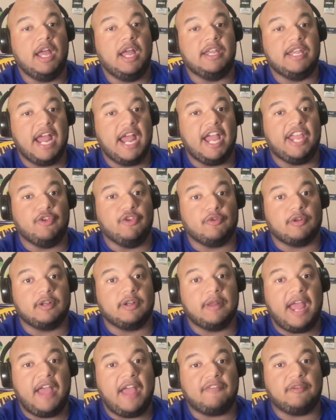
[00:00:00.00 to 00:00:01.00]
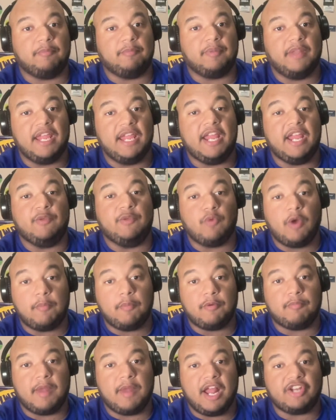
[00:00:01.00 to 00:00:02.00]
And now you're going to have to play a
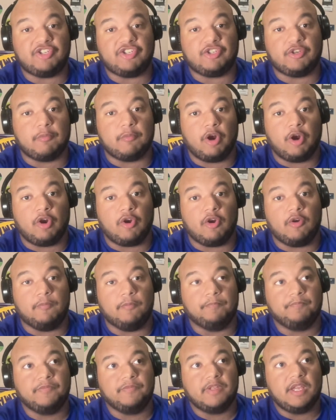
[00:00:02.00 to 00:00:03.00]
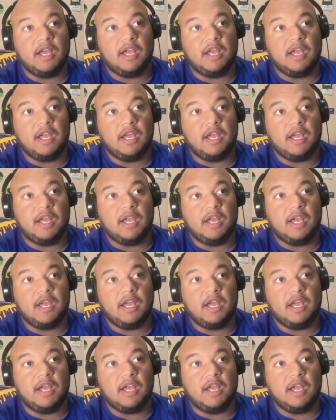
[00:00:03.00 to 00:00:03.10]
rubber match tomorrow.